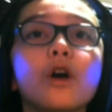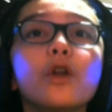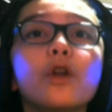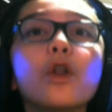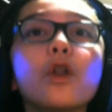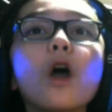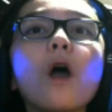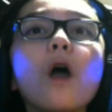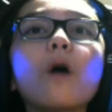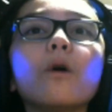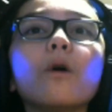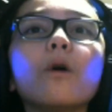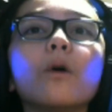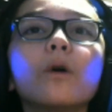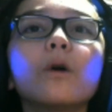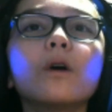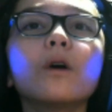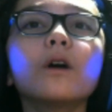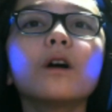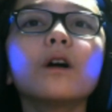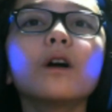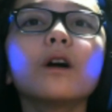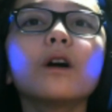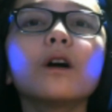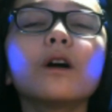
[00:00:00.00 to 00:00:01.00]
No!
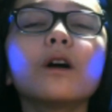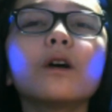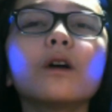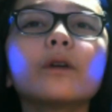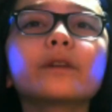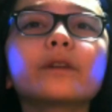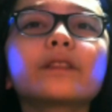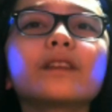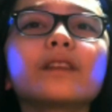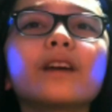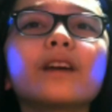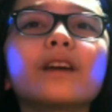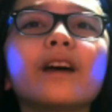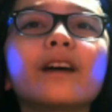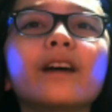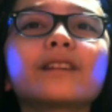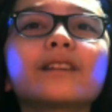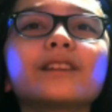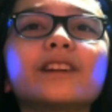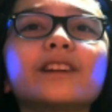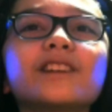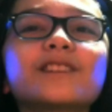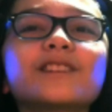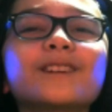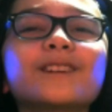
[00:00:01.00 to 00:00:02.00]
What the heck?
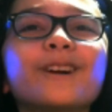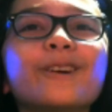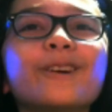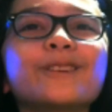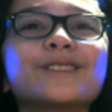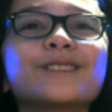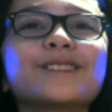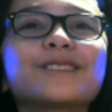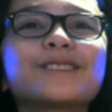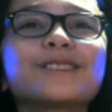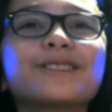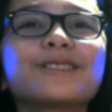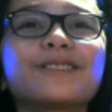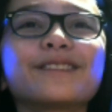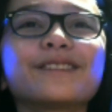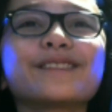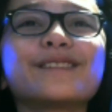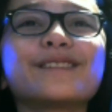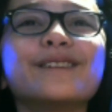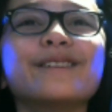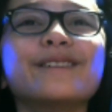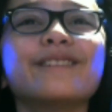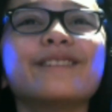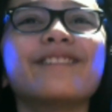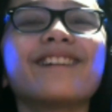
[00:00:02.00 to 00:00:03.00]
They just closed the
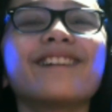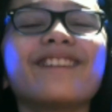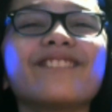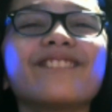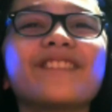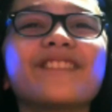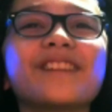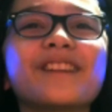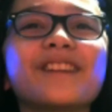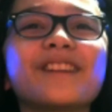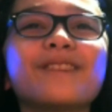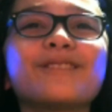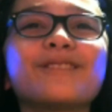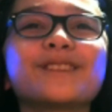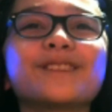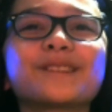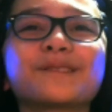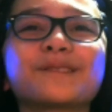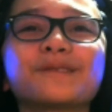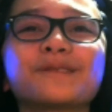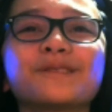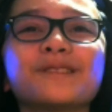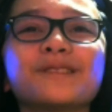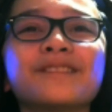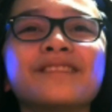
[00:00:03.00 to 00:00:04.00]
doors on me. That was
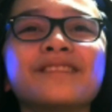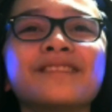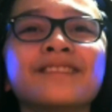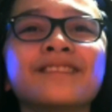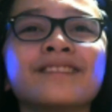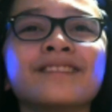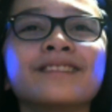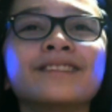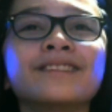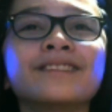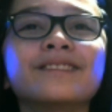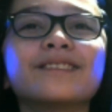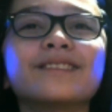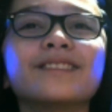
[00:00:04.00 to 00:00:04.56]
rude.